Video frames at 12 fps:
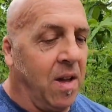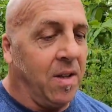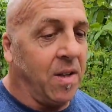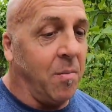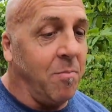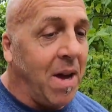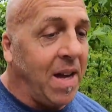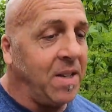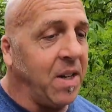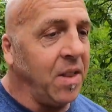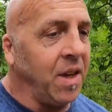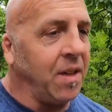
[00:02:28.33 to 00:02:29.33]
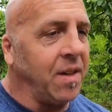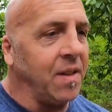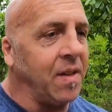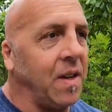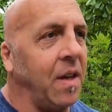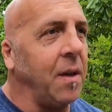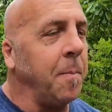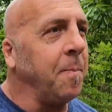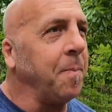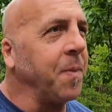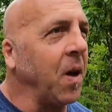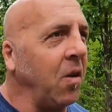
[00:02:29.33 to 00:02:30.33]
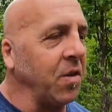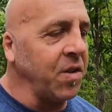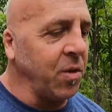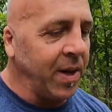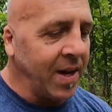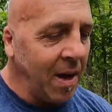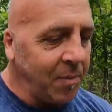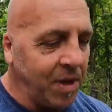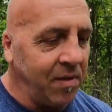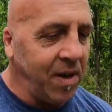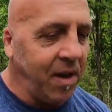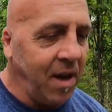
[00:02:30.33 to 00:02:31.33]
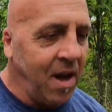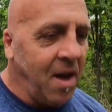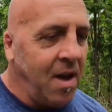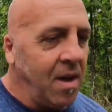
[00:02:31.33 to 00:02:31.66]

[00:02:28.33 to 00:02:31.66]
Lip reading: It's an amazing thing to see. Also in captivity,